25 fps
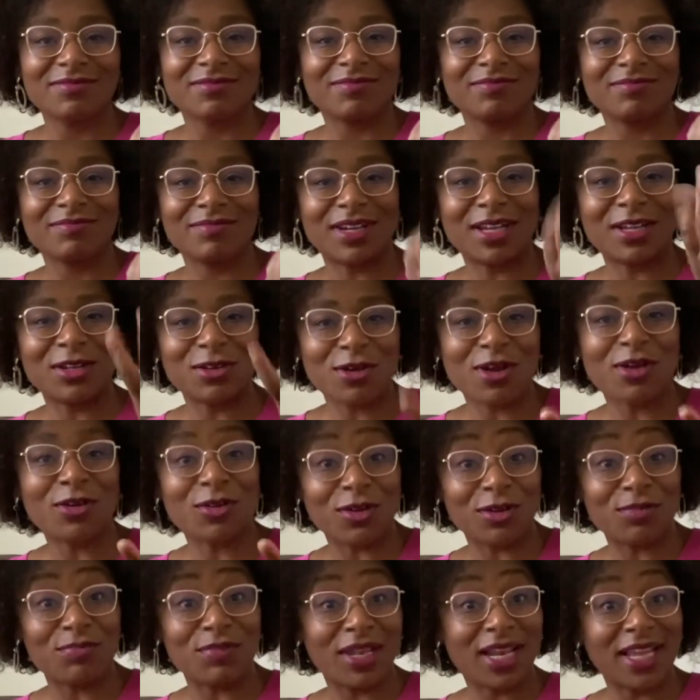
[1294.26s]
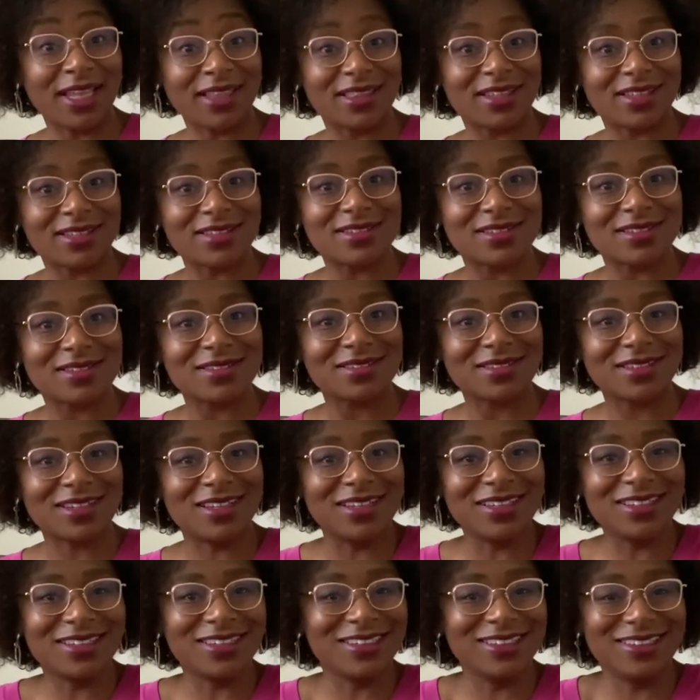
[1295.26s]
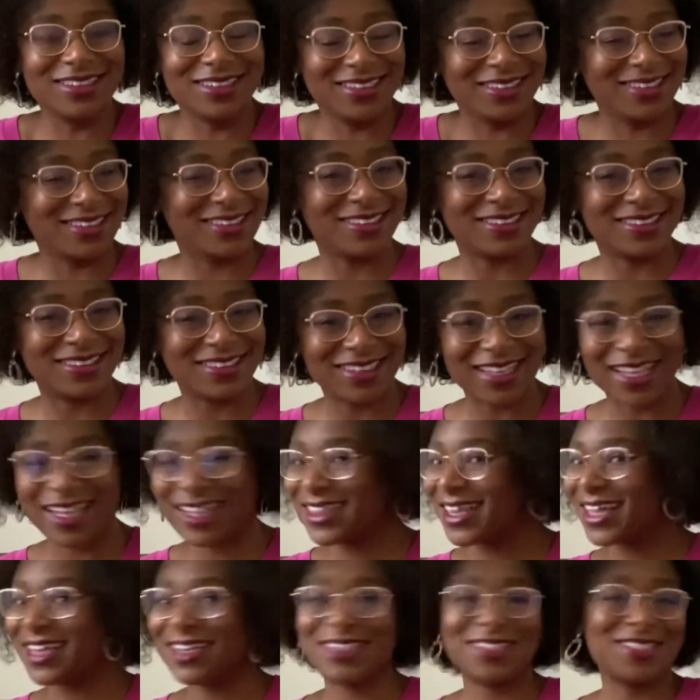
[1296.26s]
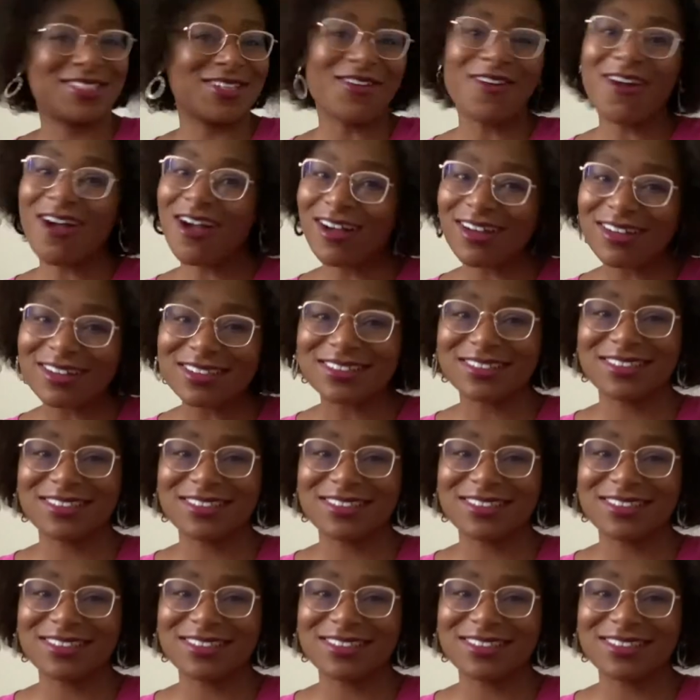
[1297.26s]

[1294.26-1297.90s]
But I know I gotta be like this. And that is so hard.